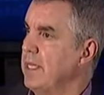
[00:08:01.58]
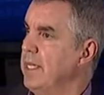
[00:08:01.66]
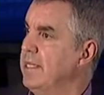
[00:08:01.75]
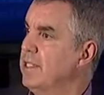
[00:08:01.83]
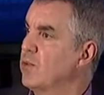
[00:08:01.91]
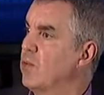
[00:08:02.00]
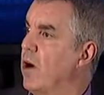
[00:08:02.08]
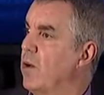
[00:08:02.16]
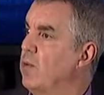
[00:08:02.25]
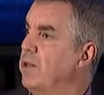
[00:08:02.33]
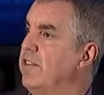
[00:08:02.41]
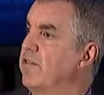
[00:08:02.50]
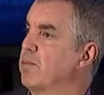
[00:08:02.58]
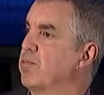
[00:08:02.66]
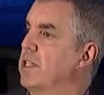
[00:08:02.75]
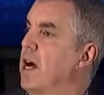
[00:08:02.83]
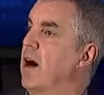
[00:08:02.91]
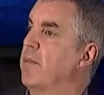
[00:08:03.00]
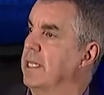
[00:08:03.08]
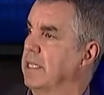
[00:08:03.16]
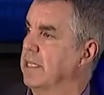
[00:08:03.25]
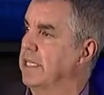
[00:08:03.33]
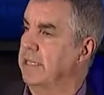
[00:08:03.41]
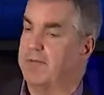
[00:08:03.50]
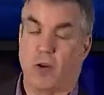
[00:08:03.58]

is what we've predominantly